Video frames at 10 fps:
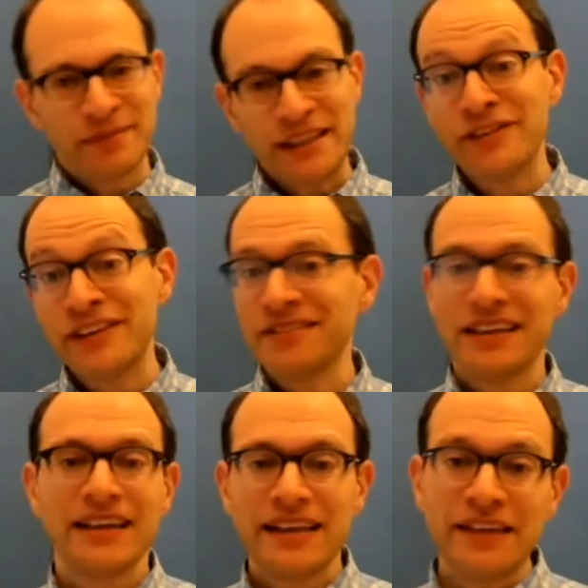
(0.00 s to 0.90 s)
But even
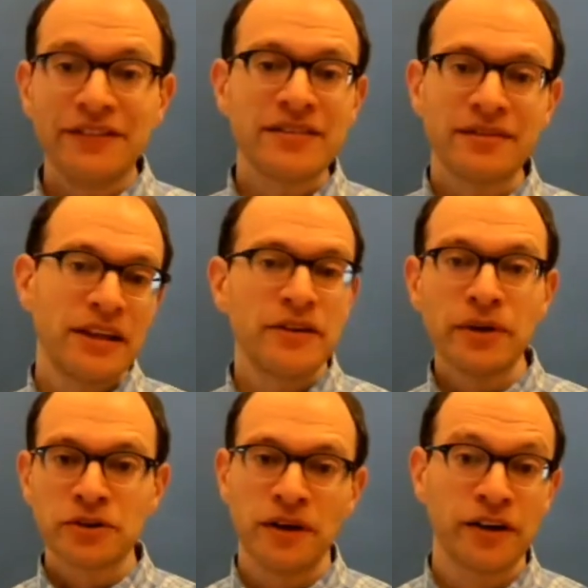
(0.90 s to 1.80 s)
some of the
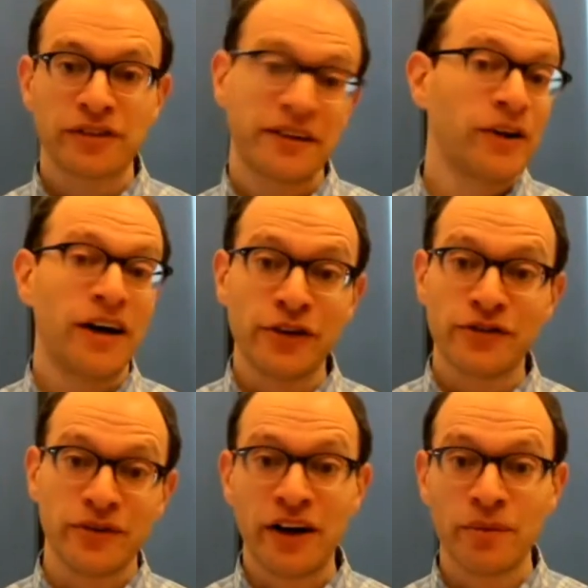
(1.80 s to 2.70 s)
newer drugs
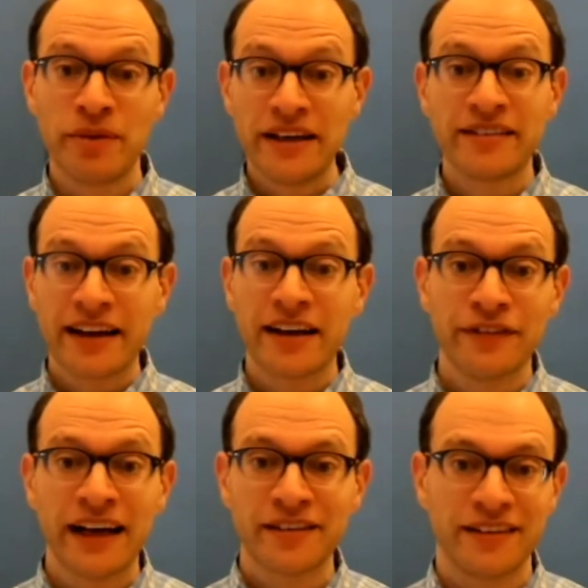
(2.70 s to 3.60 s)
cause big side effects,